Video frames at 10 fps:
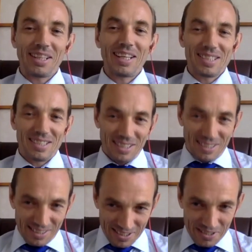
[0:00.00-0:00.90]
is
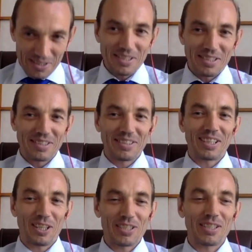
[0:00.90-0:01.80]

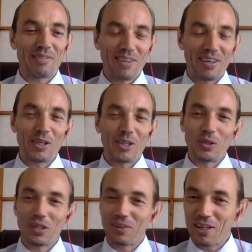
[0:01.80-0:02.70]
a very
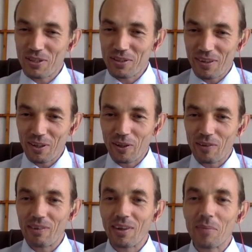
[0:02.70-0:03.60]
good question. Thank you
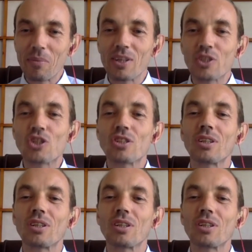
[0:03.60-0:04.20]
very much,